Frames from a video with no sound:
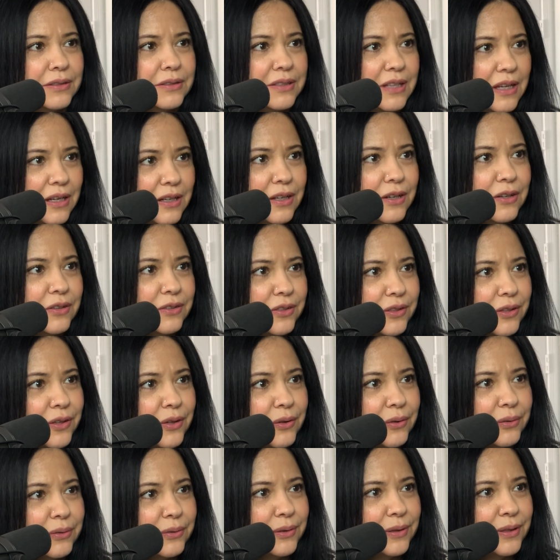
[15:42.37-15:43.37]
10 years
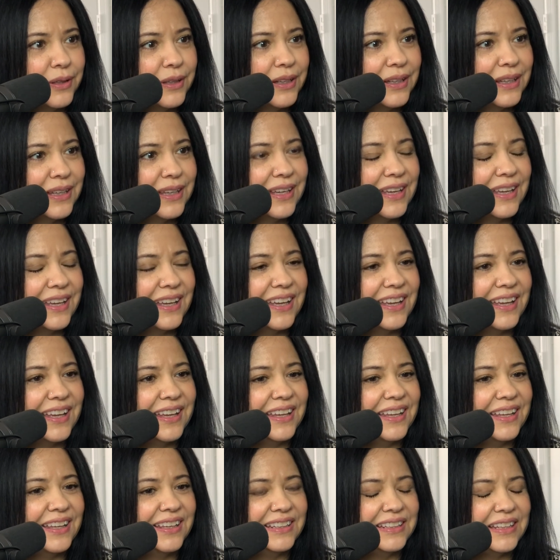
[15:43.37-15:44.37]
ago,
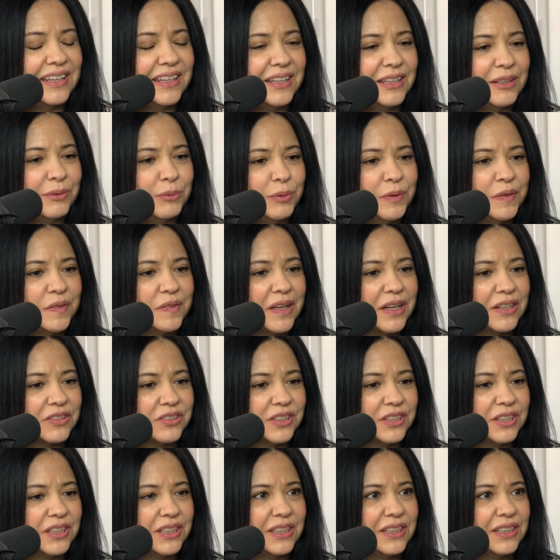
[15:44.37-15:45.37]
and it was
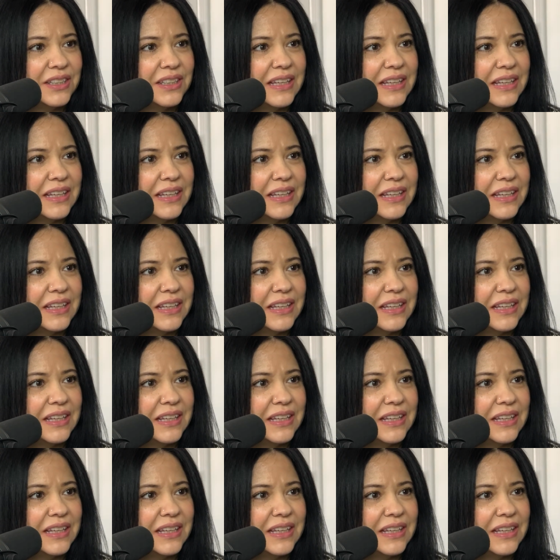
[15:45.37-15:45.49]
actually